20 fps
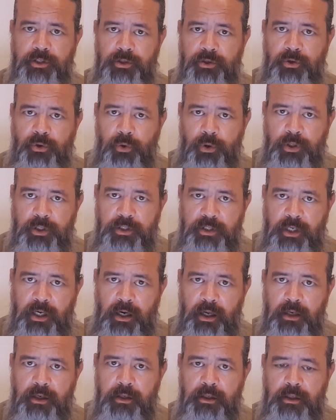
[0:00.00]
or
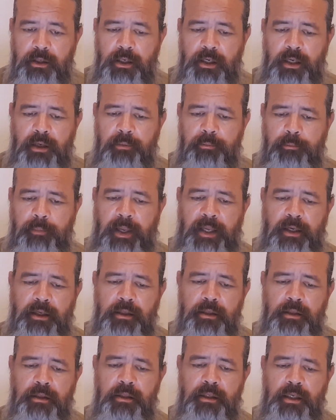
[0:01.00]
taller
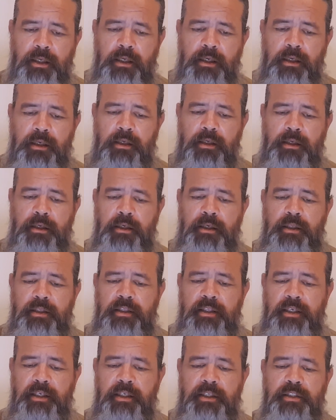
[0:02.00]
male,
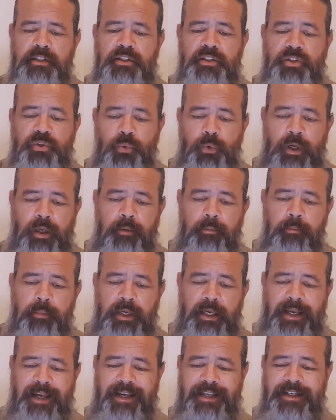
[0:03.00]
the swim
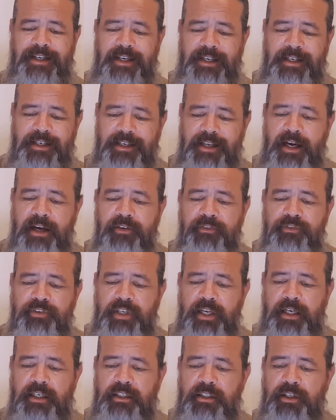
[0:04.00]
and knife
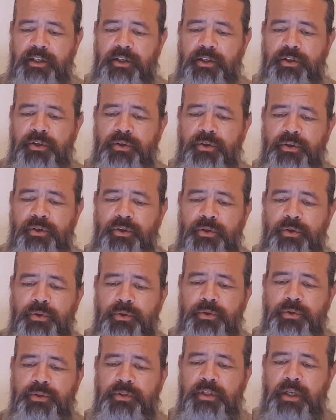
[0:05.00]
technique you
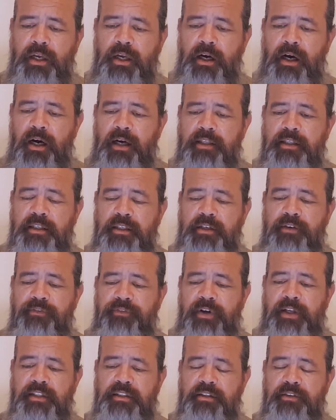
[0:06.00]
used on the
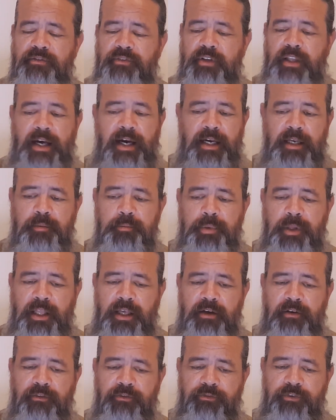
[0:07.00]
defensive line
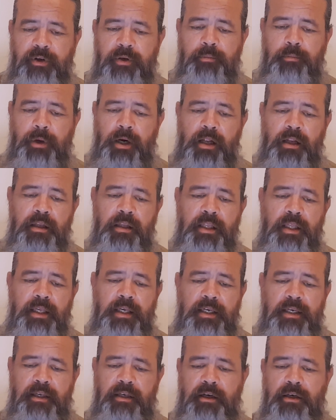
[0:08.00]
playing football
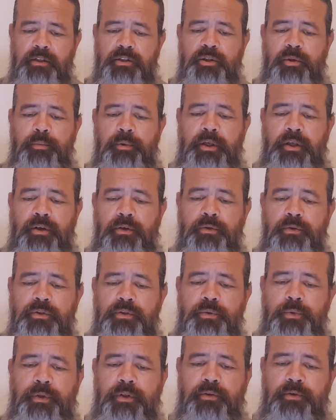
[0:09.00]
can also be
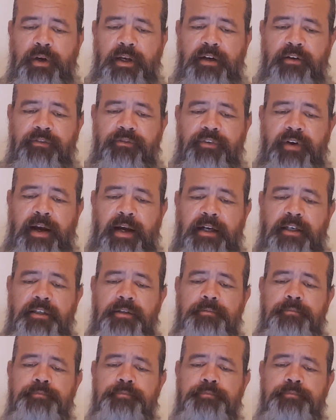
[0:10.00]
used with great effect.